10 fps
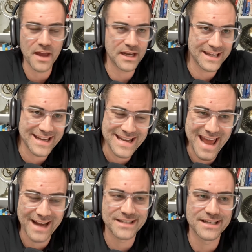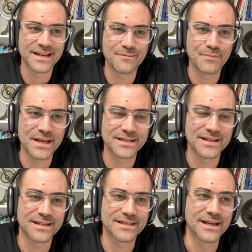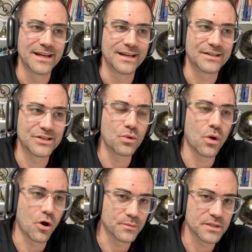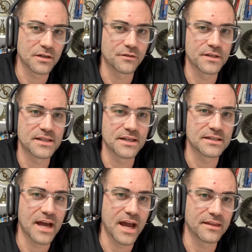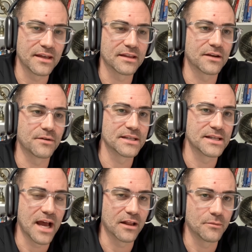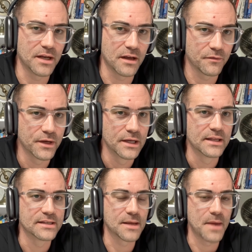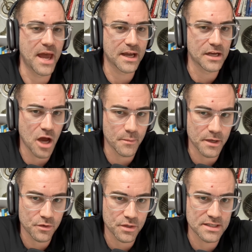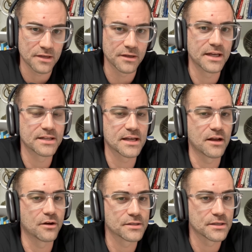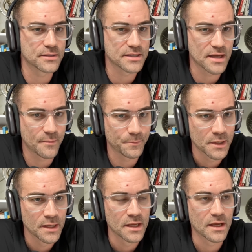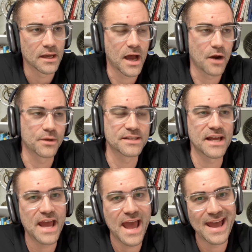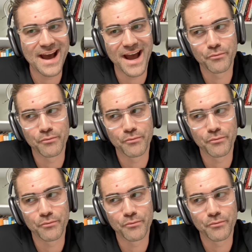any connection in a business to home services, I think there is an element of some economic resilience and also some, I don't want to say AI